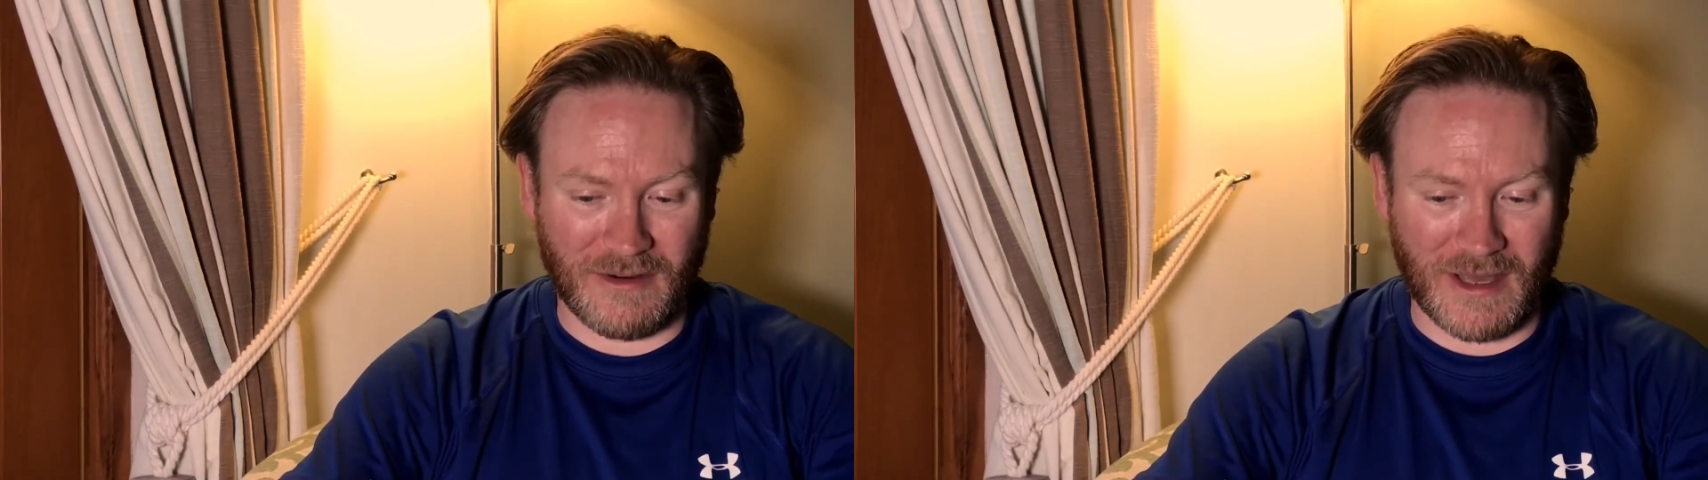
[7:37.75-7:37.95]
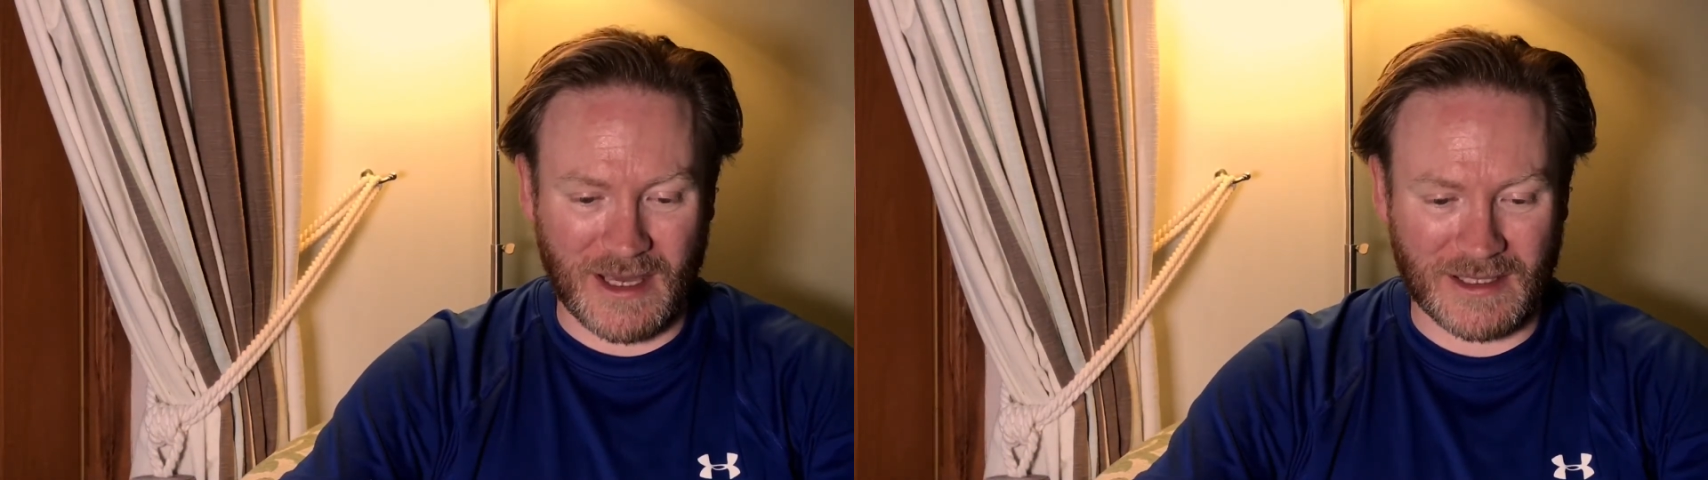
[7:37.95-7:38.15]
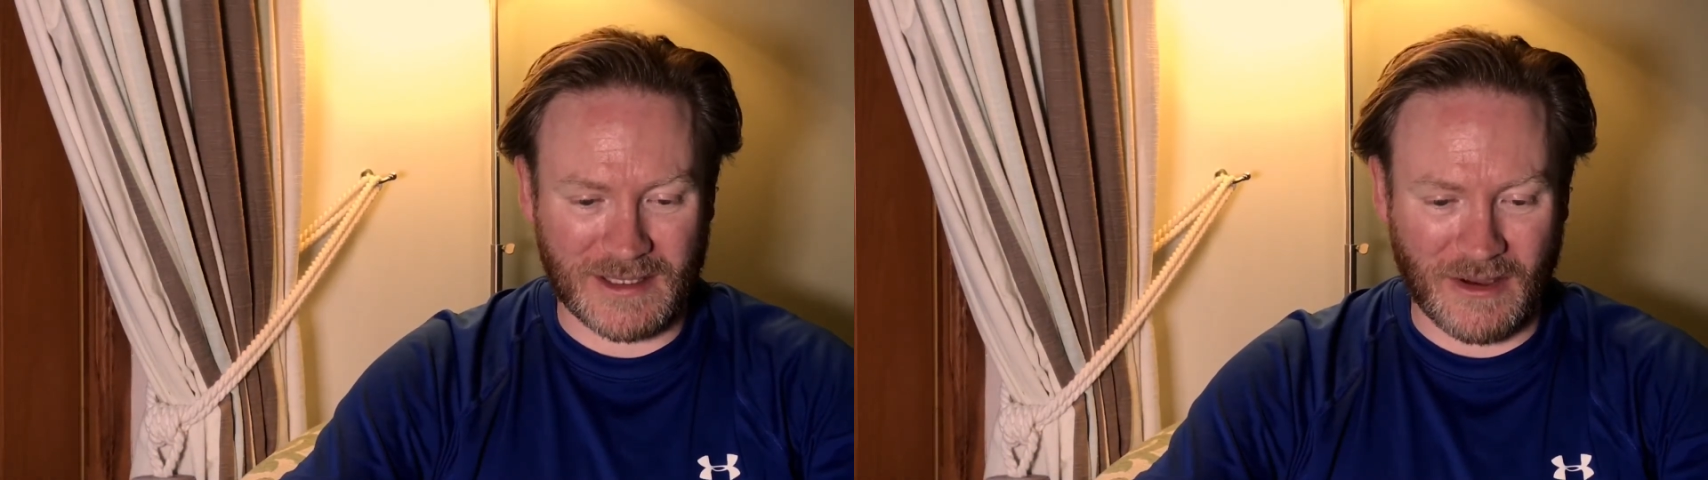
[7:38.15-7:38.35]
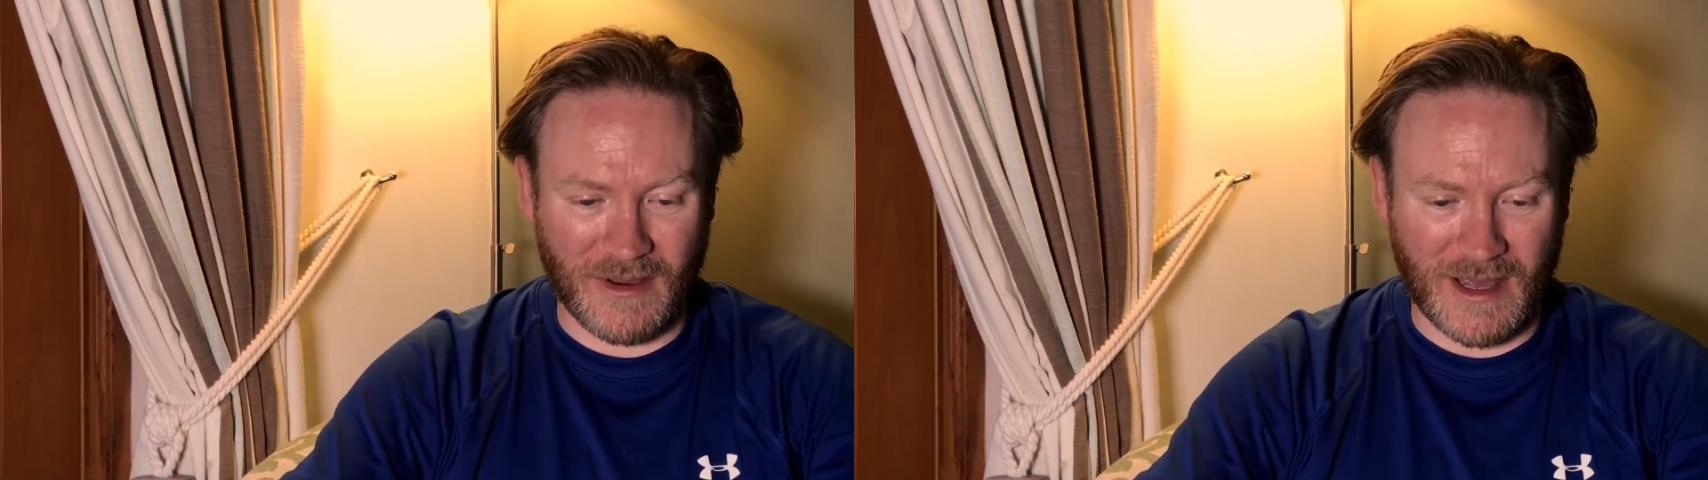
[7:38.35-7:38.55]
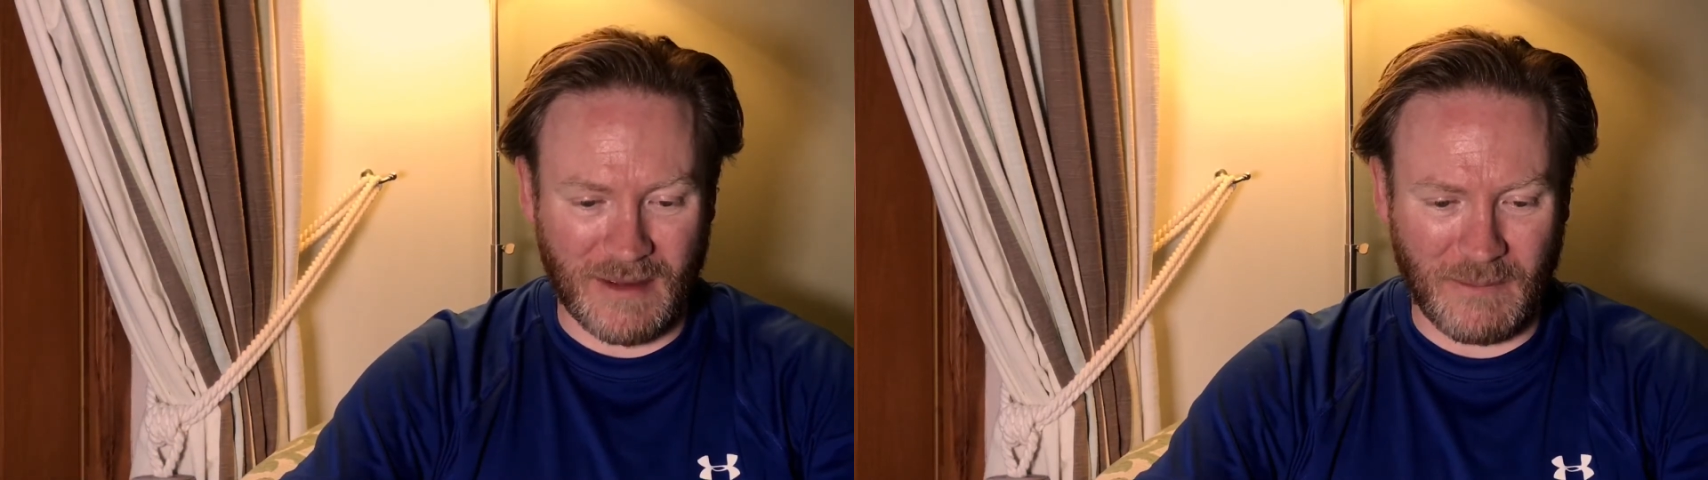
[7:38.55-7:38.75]
Okay, so
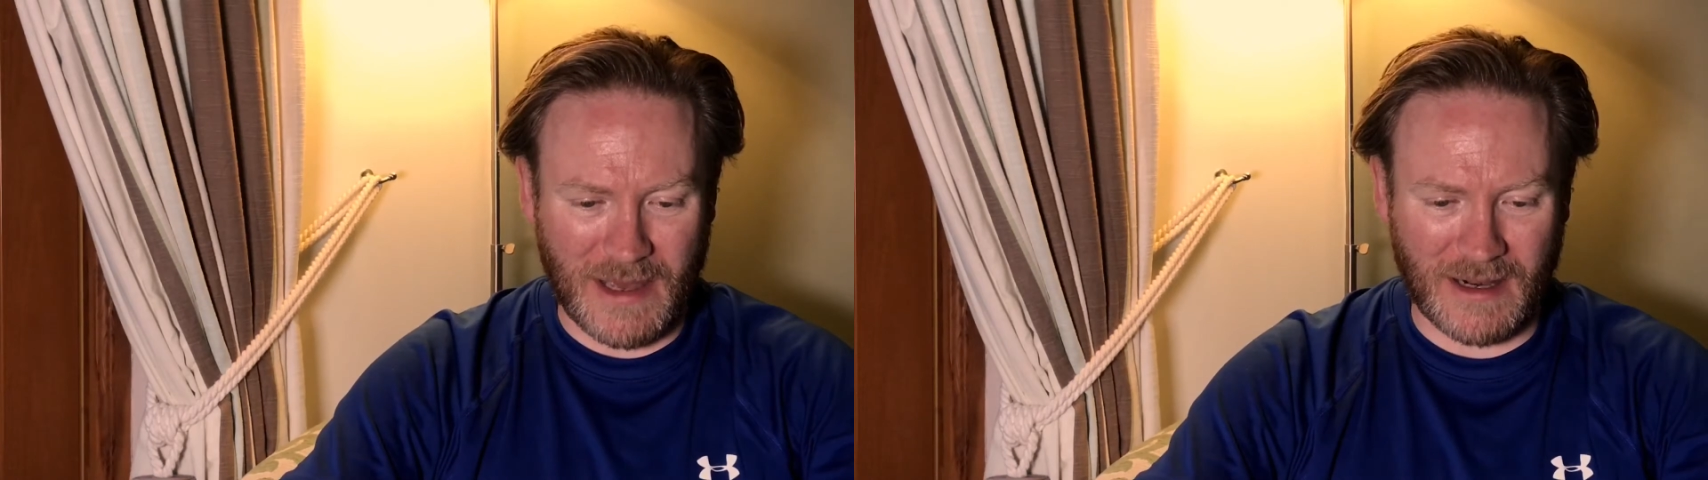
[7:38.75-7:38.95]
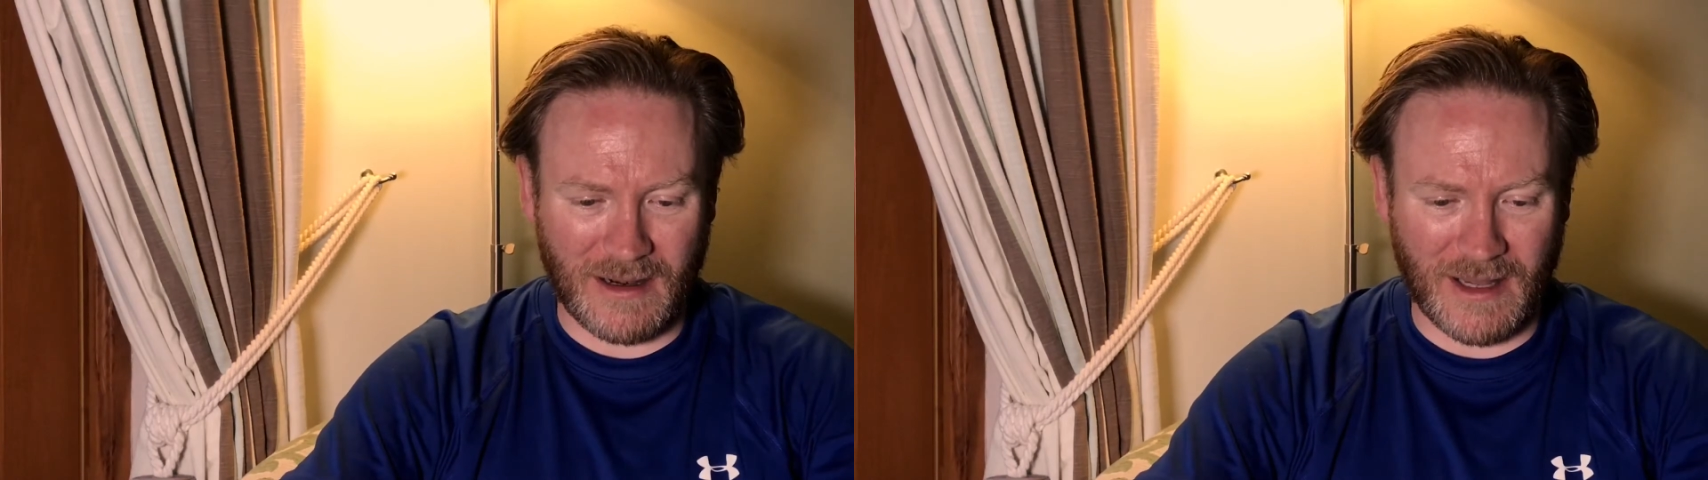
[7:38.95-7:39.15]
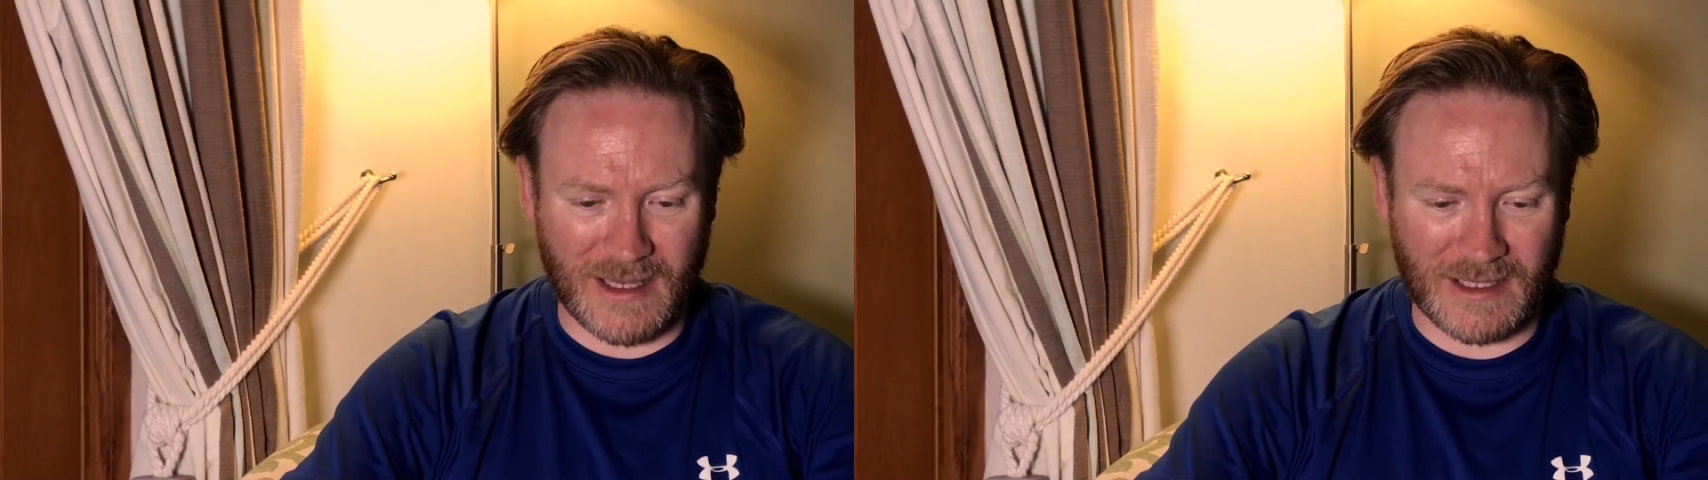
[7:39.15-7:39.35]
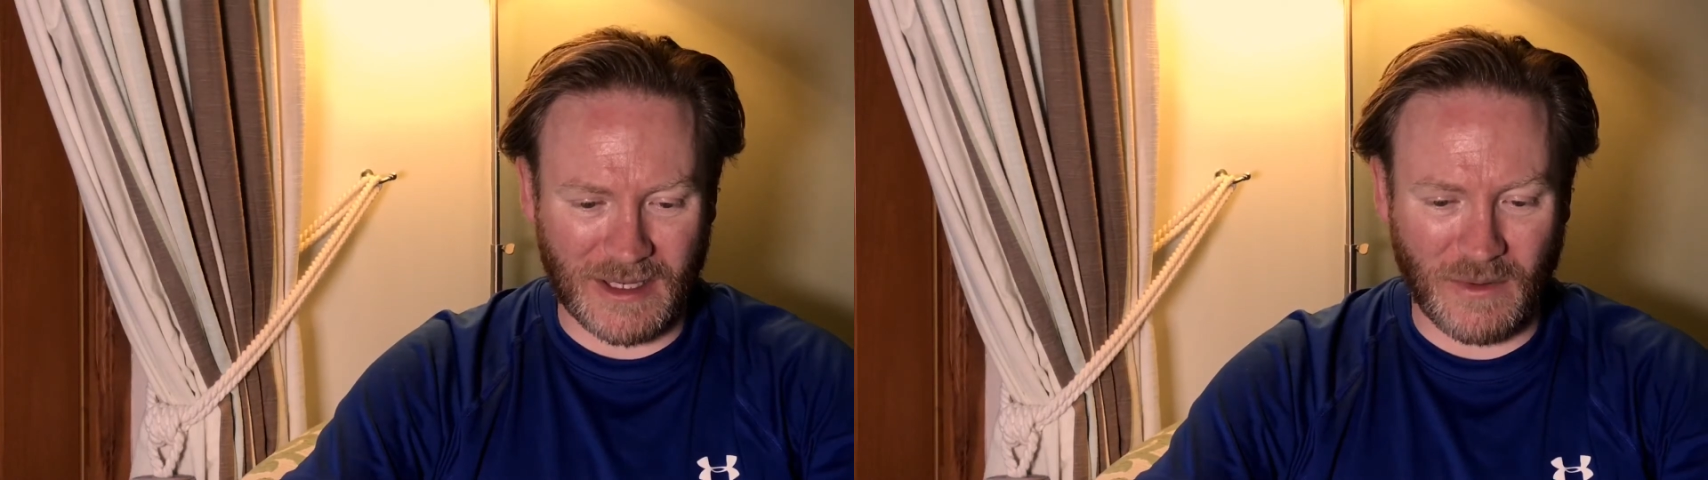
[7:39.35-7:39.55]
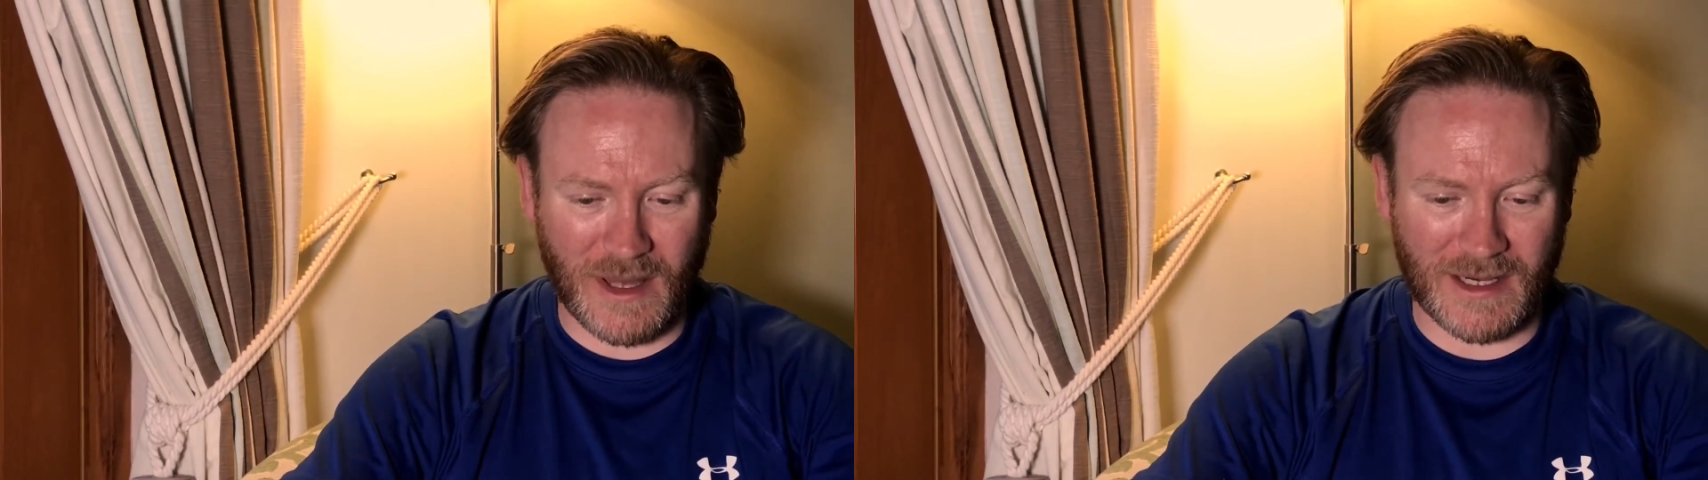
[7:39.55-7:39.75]
better
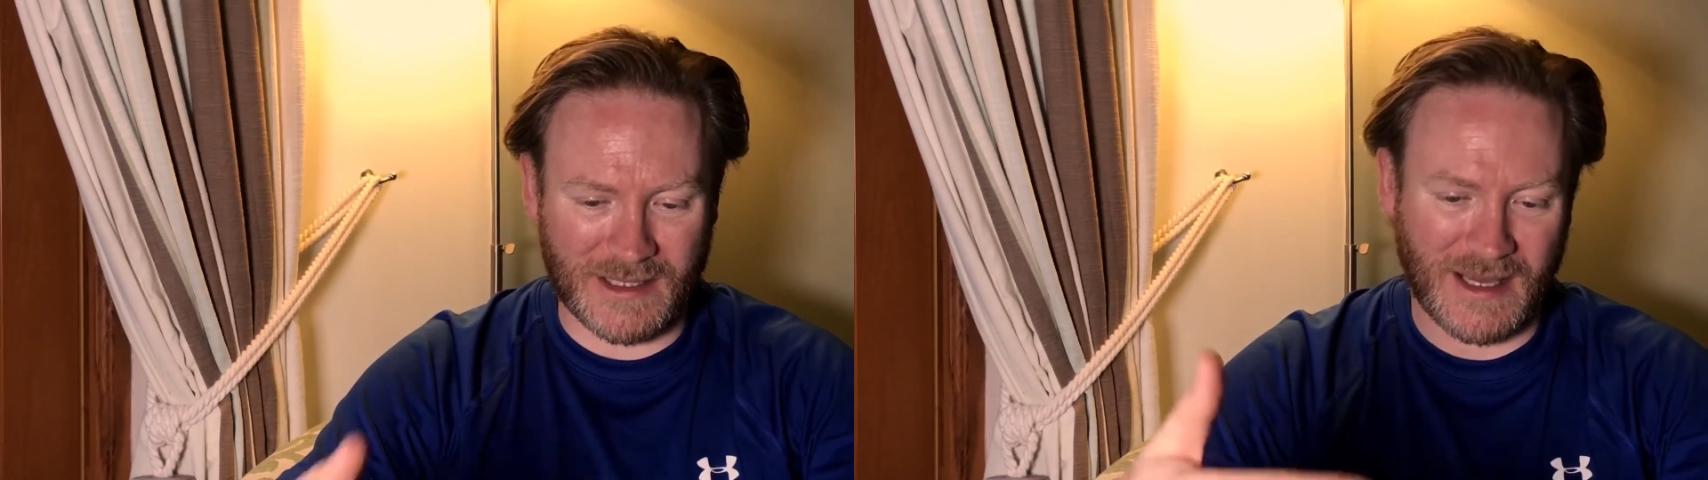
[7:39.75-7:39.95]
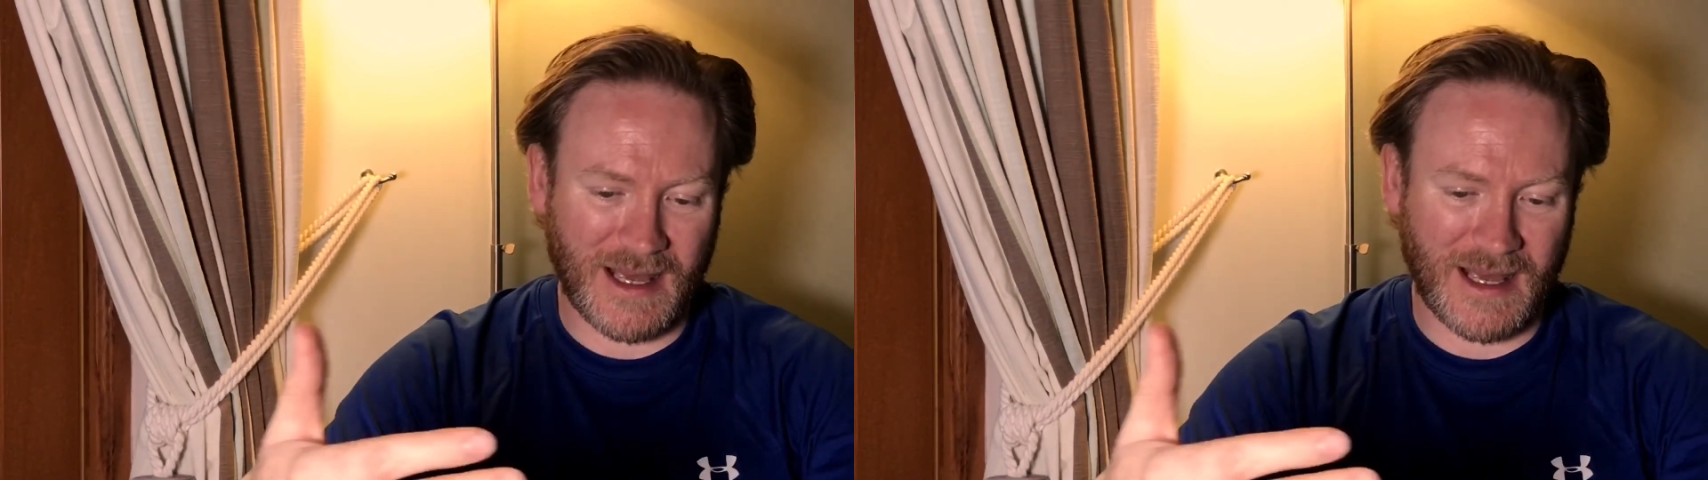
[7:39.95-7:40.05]
lighting quality,